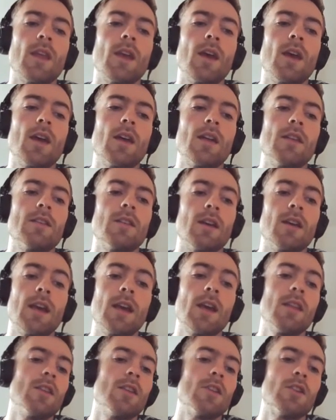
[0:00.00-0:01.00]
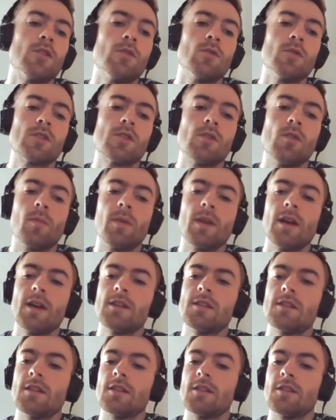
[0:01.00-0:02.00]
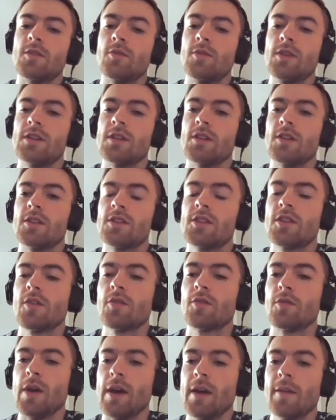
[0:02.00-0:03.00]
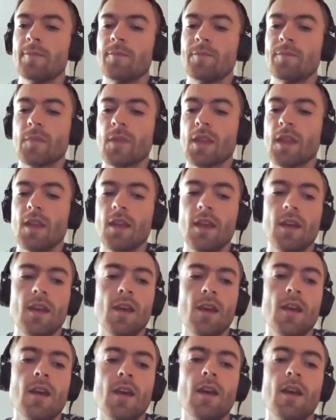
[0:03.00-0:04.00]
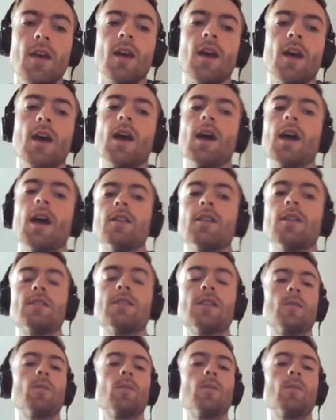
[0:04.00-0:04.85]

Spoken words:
And again, this should also apply to research software. And